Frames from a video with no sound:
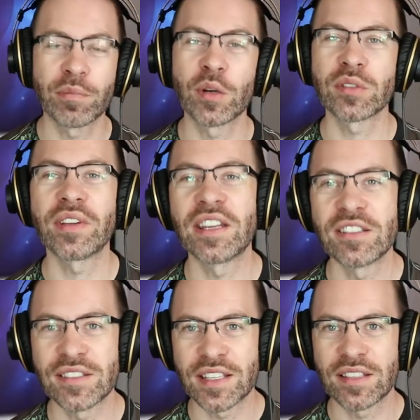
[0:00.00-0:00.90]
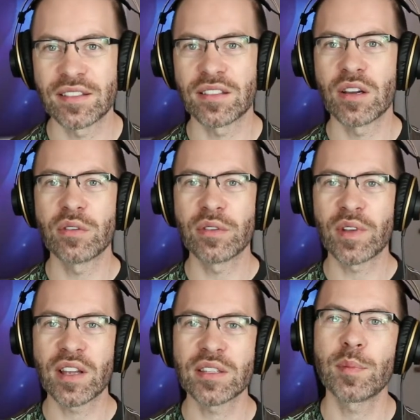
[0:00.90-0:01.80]
personal agency. So you've
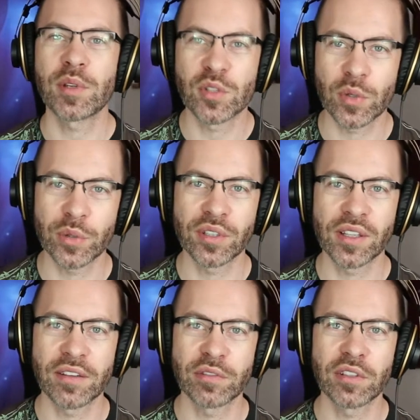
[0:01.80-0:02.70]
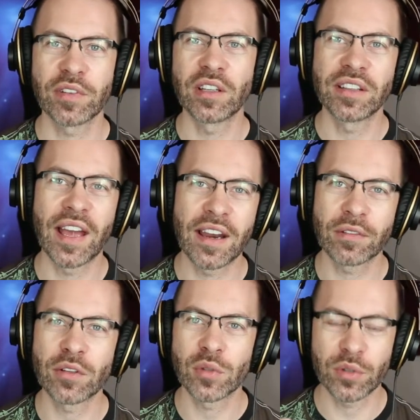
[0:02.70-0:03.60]
got some control in your life when you're feeling out
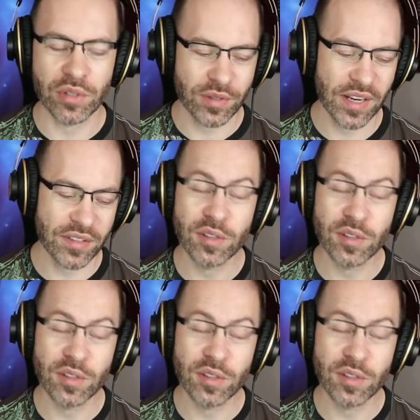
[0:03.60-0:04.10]
of control or stressed.